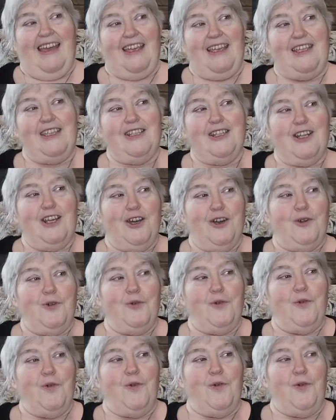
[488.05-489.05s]
You
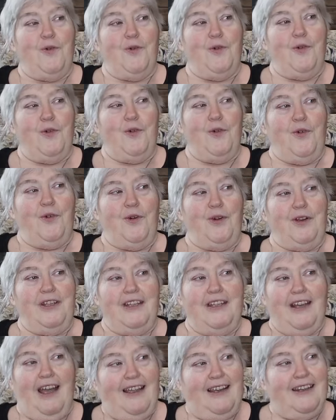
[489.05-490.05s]
know,
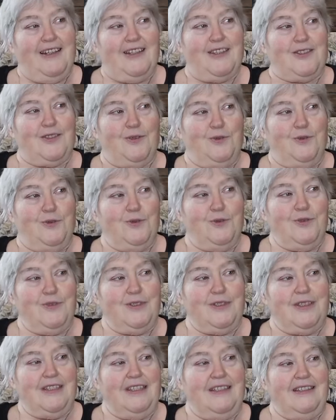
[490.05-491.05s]

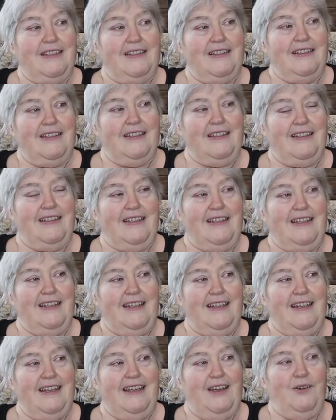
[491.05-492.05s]
dinosaurs,
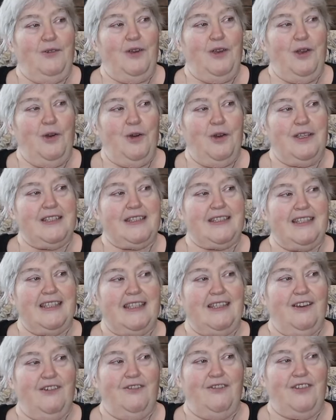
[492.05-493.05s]
we always
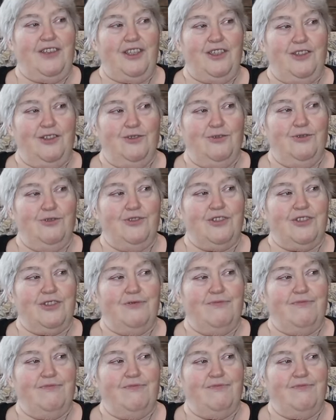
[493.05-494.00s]
think of huge.